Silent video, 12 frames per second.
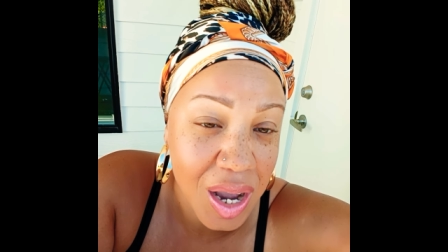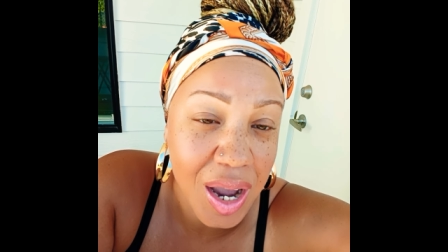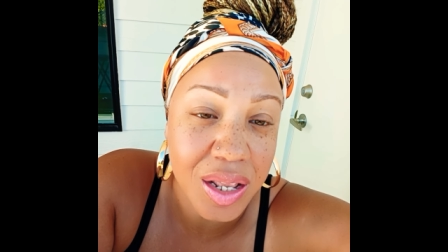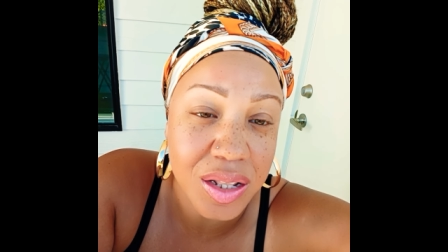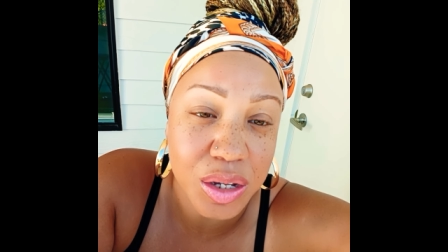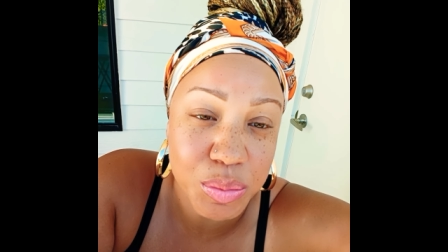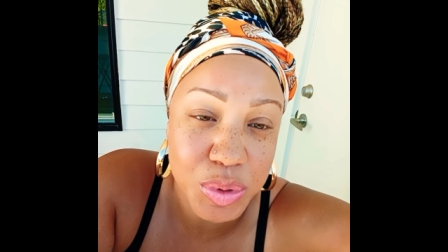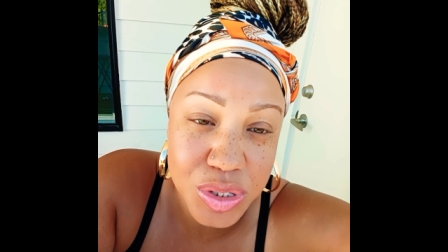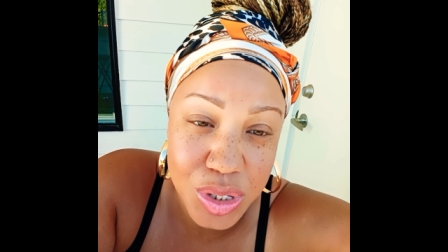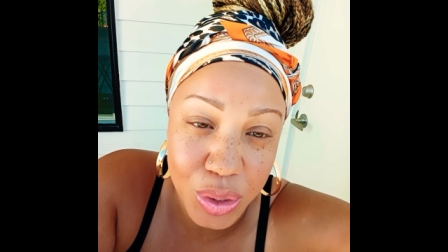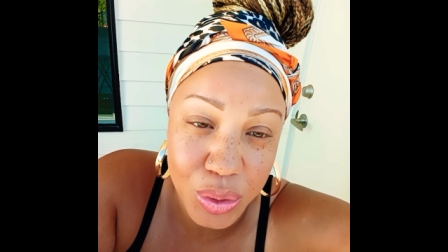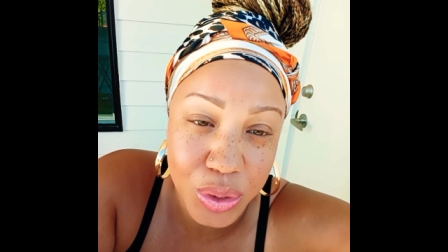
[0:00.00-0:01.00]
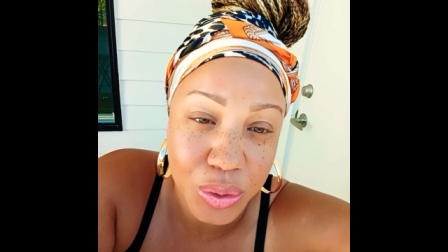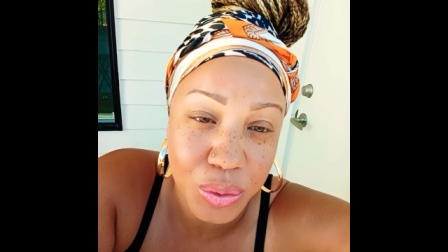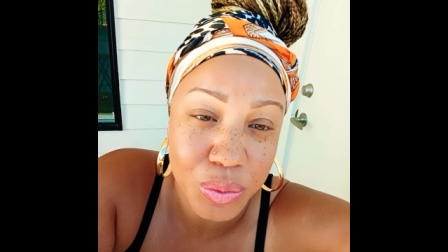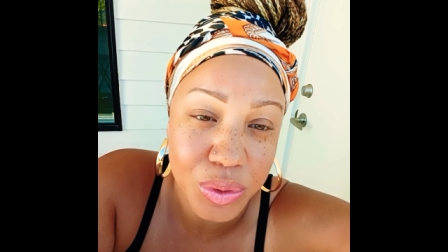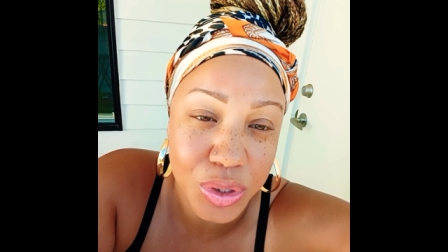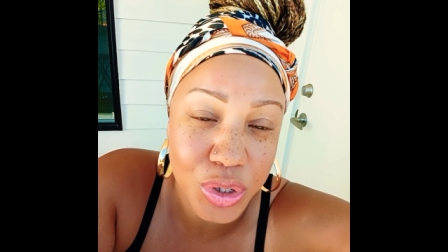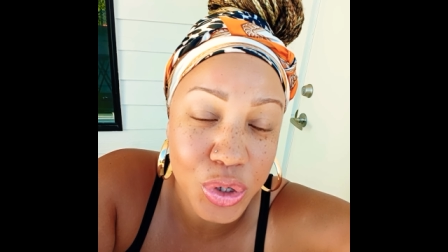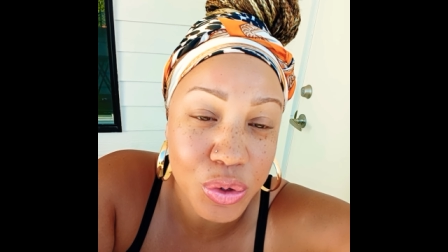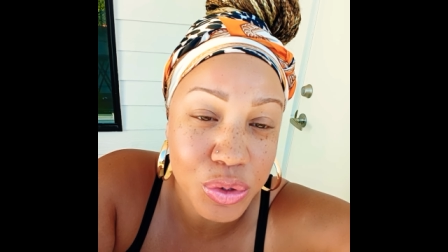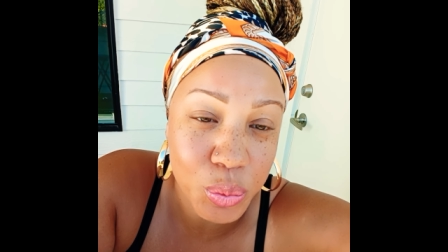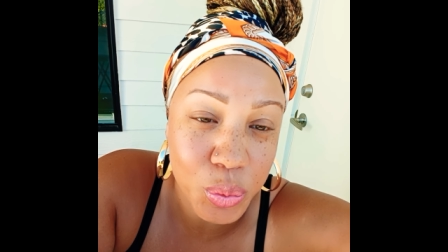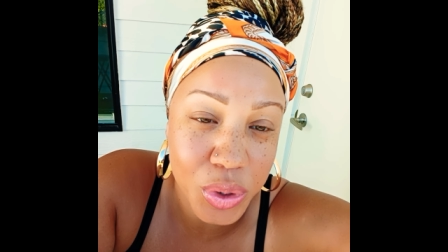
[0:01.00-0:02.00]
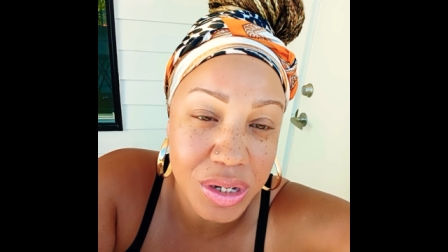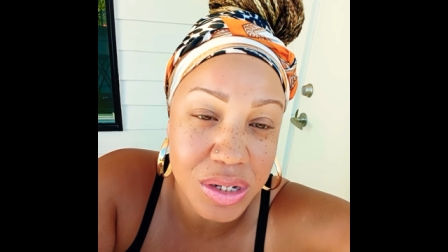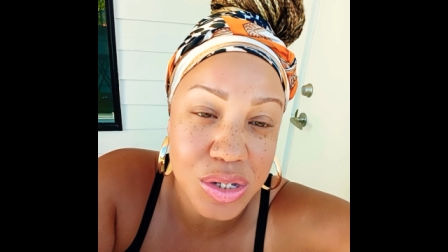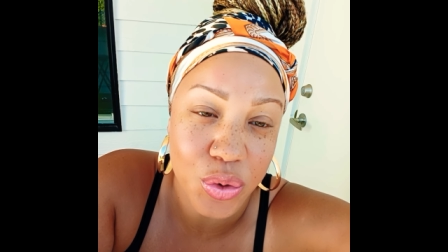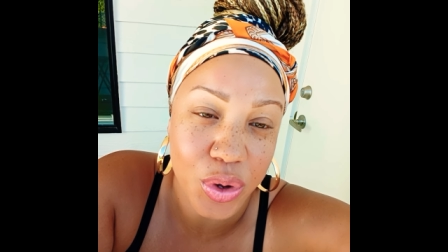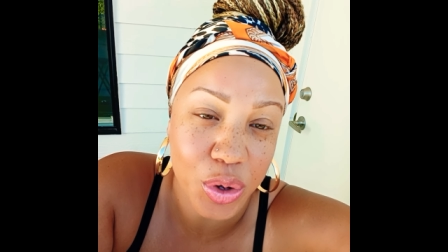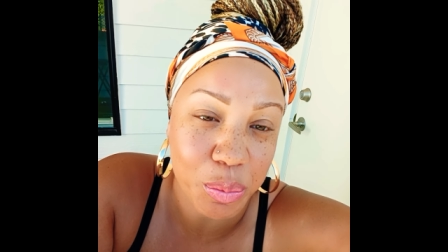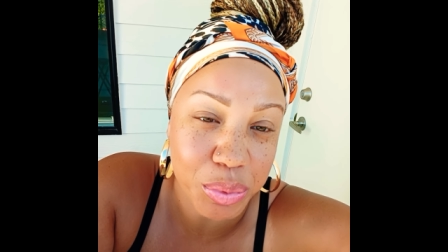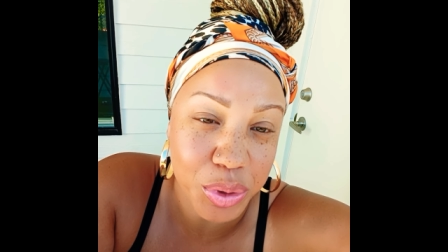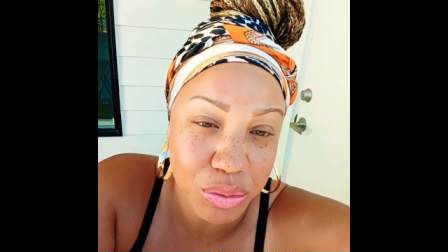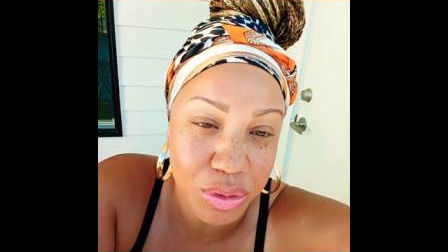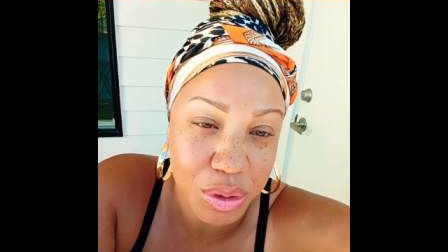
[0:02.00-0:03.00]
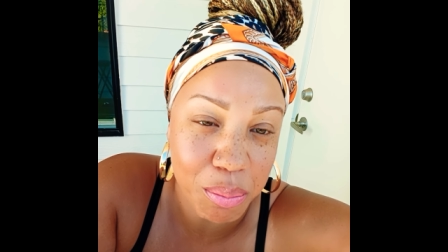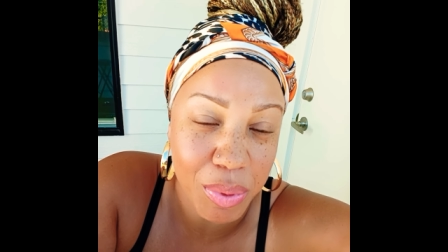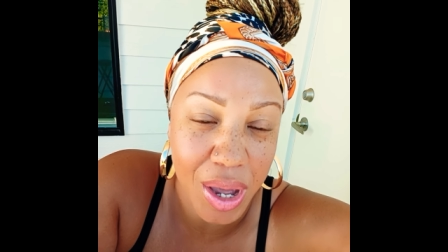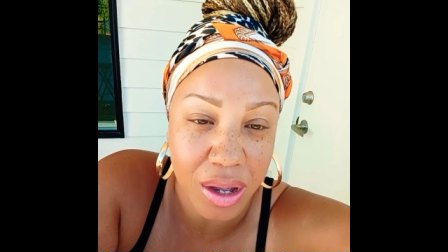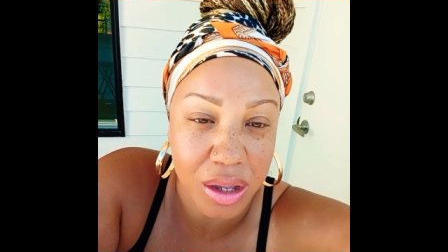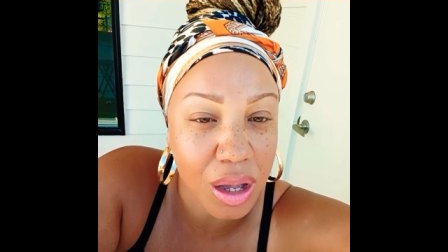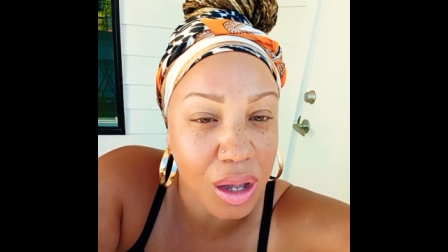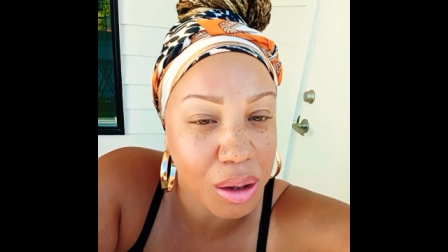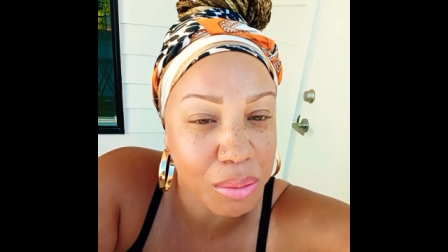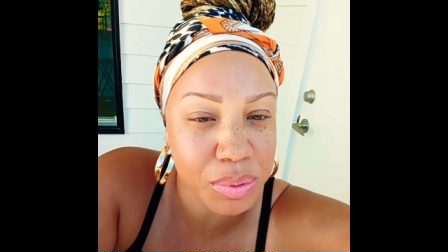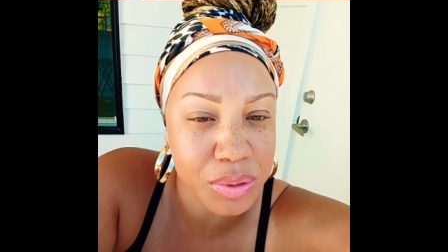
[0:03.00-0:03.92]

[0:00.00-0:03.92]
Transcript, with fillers: And let me tell you, you're the one that's going to help build them back up